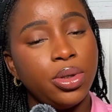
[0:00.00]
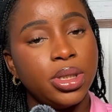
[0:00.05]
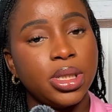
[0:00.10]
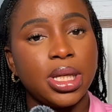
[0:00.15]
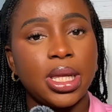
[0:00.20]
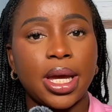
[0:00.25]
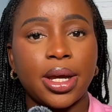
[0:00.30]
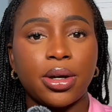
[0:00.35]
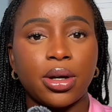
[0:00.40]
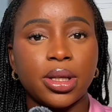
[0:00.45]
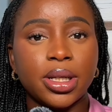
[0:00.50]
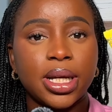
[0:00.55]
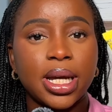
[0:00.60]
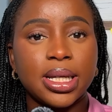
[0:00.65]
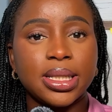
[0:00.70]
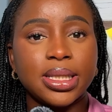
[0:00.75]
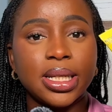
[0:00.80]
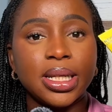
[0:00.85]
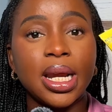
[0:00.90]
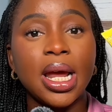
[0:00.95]
use glycolic
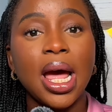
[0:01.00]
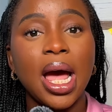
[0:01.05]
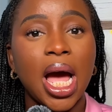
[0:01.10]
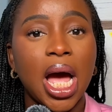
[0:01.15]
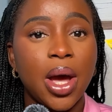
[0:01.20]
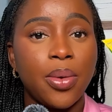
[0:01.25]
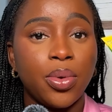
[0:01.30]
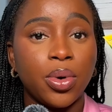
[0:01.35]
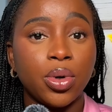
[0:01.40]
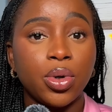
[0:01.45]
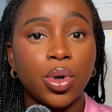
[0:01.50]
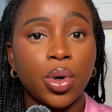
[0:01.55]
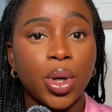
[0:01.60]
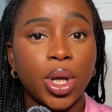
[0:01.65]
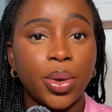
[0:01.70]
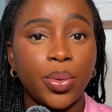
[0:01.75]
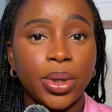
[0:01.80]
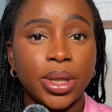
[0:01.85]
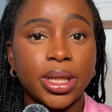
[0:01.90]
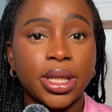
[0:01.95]
acid, I will go
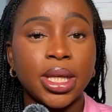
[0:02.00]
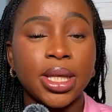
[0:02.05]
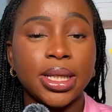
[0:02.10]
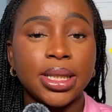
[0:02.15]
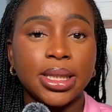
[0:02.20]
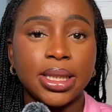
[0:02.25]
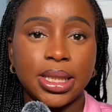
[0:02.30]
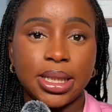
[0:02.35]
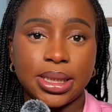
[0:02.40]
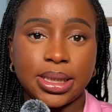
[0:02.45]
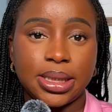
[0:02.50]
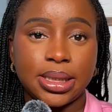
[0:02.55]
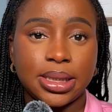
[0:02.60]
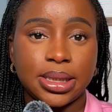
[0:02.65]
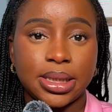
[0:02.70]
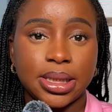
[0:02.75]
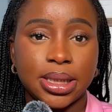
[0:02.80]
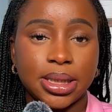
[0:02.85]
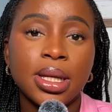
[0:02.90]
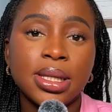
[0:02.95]
in with
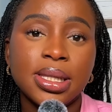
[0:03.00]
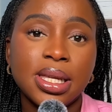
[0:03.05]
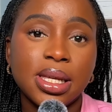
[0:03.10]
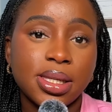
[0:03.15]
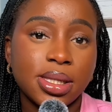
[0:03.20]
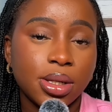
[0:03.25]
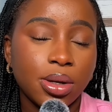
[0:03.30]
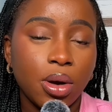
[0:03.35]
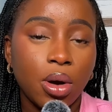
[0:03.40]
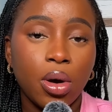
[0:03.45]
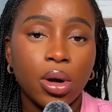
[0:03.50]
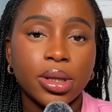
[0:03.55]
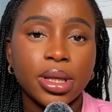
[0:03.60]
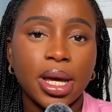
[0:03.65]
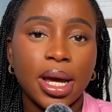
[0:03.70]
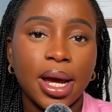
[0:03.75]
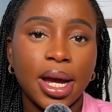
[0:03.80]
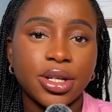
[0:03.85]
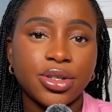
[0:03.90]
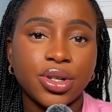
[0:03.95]
this. To seal all
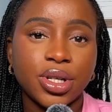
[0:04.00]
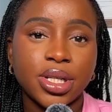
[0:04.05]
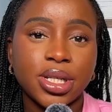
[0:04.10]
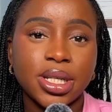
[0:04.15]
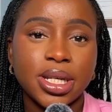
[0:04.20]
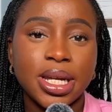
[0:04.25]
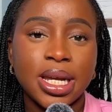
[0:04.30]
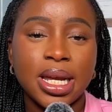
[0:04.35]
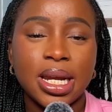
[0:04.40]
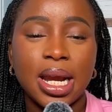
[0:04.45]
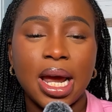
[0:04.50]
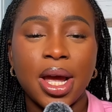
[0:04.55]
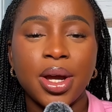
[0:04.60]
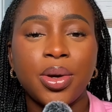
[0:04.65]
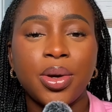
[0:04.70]
that hydration in, I